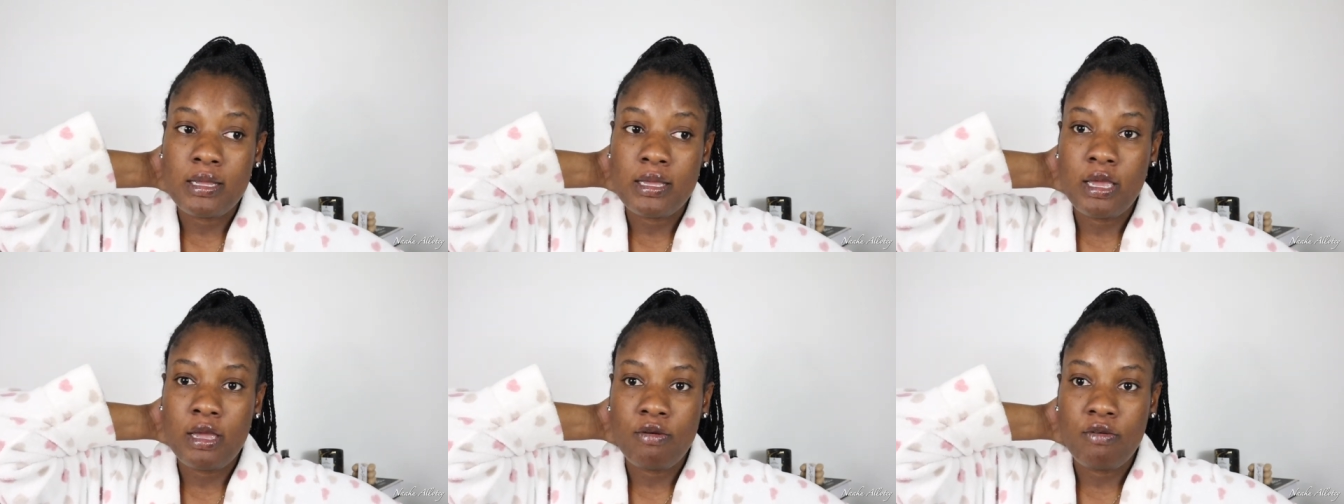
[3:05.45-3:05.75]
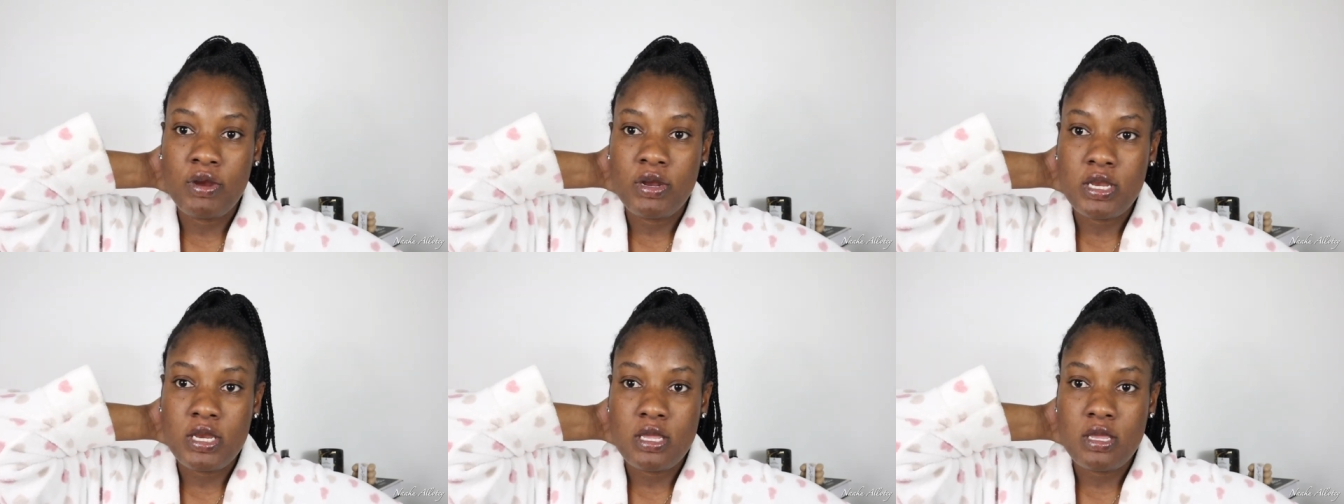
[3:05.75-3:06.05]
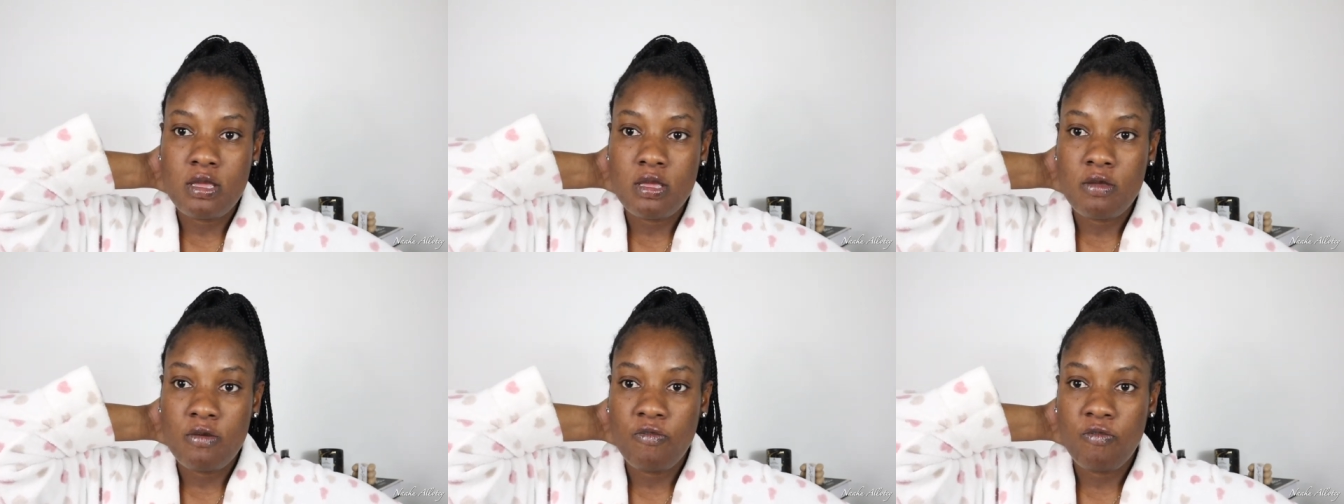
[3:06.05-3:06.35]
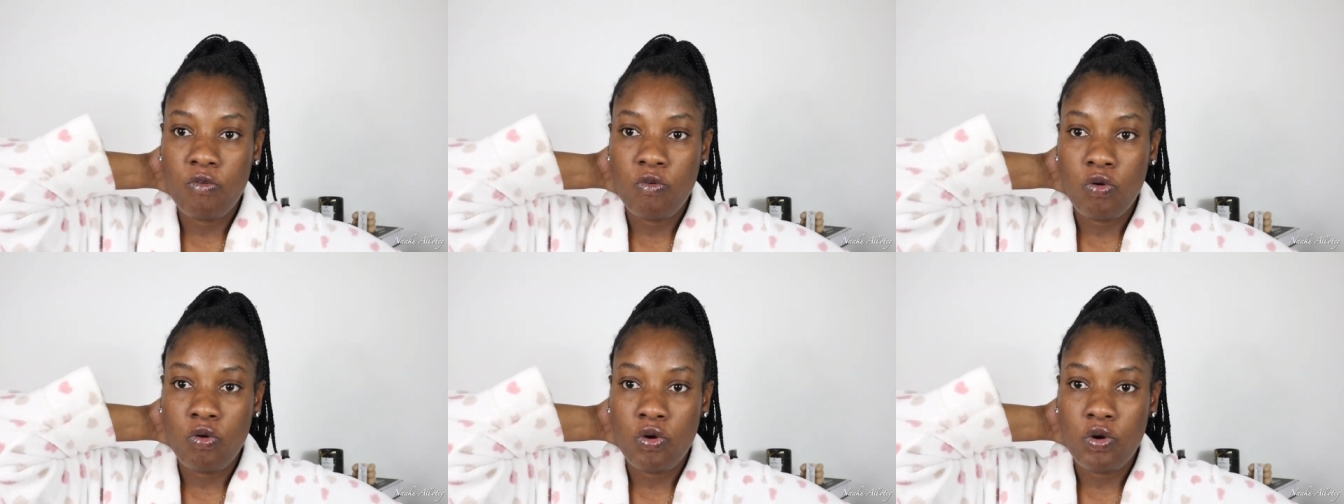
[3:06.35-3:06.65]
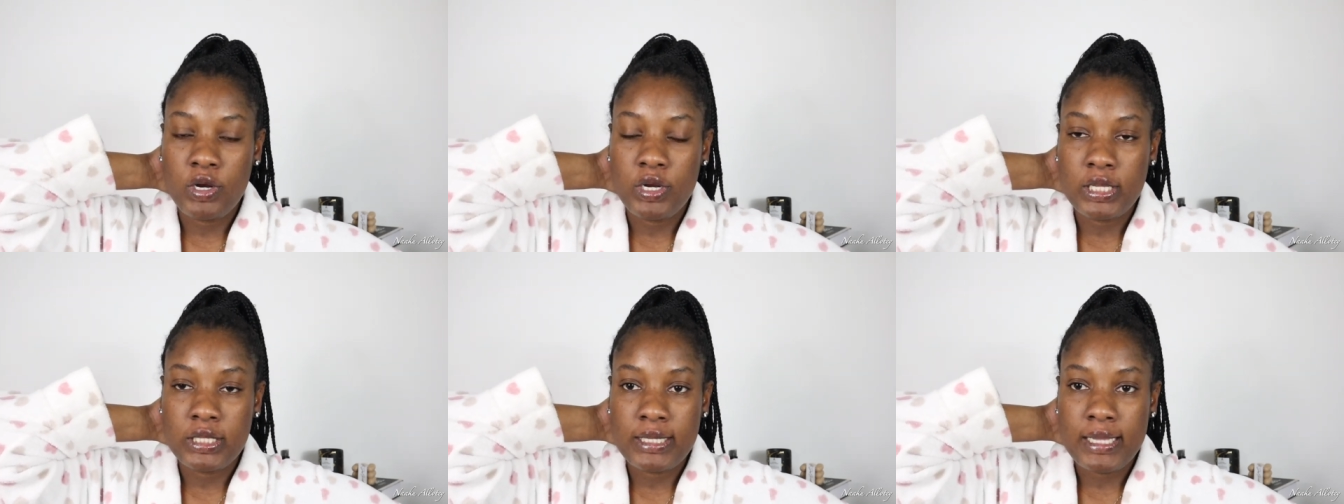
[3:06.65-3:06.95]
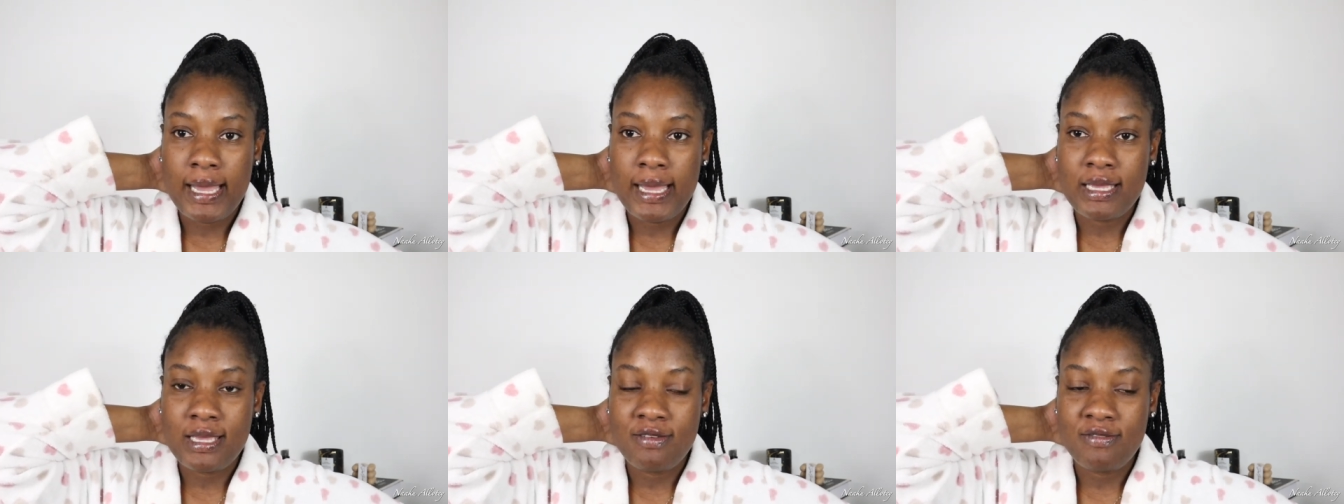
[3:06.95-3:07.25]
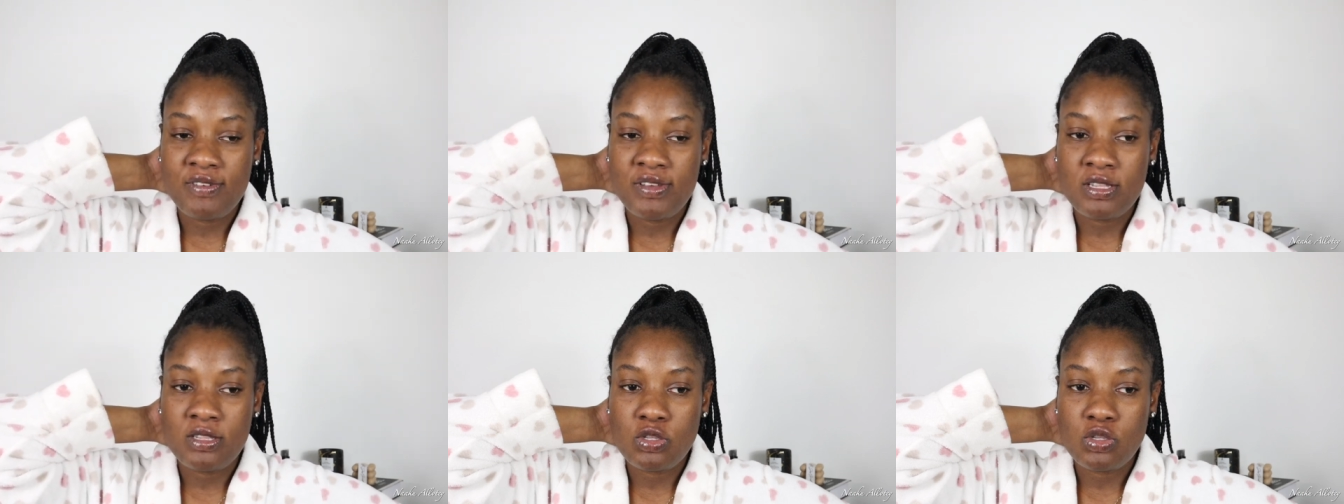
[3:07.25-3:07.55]
get ready for the TAAG
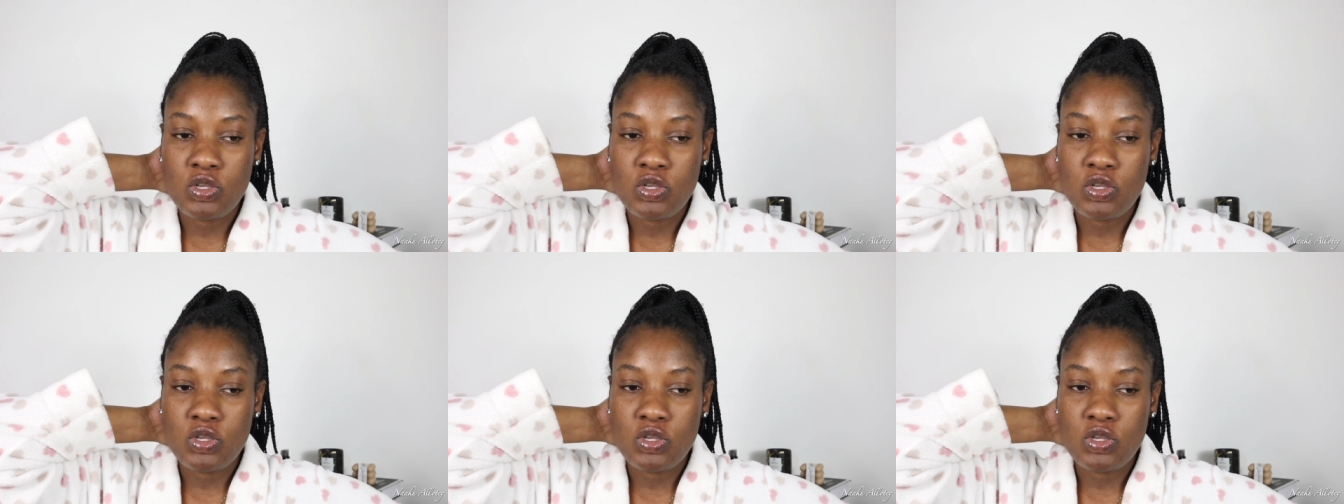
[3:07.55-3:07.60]
event.